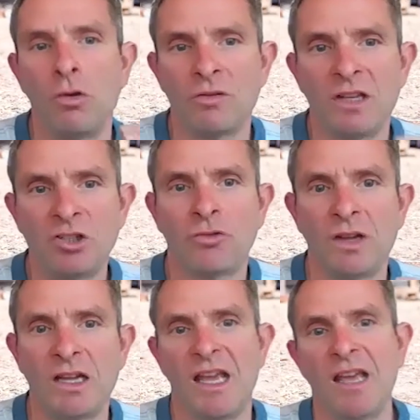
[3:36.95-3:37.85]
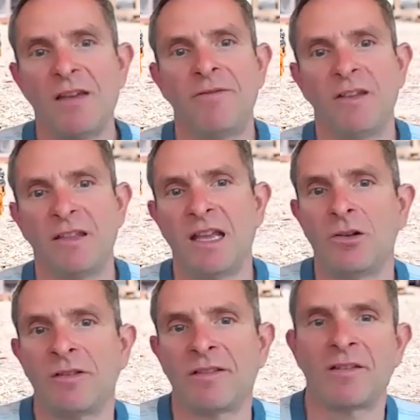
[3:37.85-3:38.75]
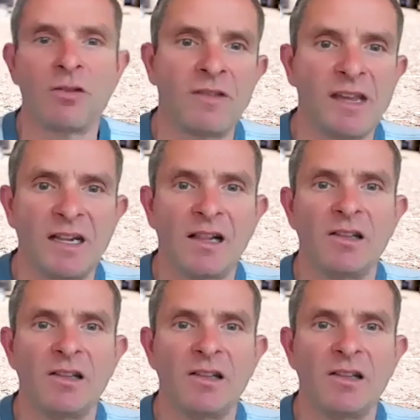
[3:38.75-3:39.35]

only treat if they notice associated